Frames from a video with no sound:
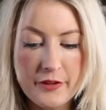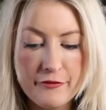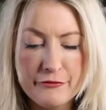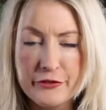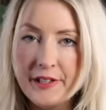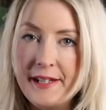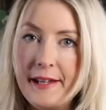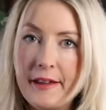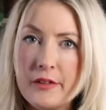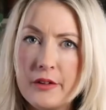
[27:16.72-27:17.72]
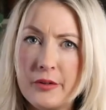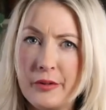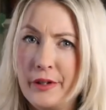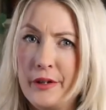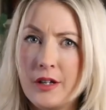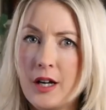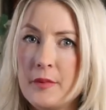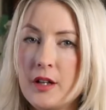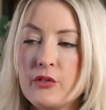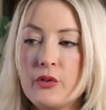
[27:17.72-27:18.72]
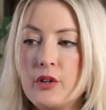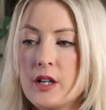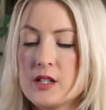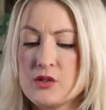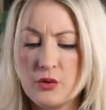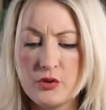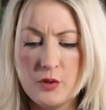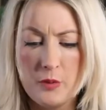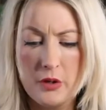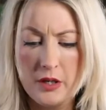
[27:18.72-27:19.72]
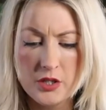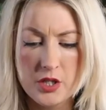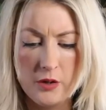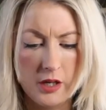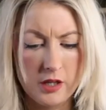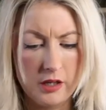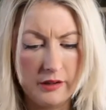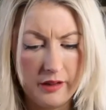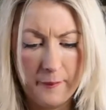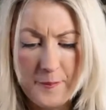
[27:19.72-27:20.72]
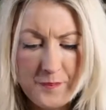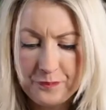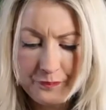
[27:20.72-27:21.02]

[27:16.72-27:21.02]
fully get the granola coming through, like it's not super crunchy or anything like that.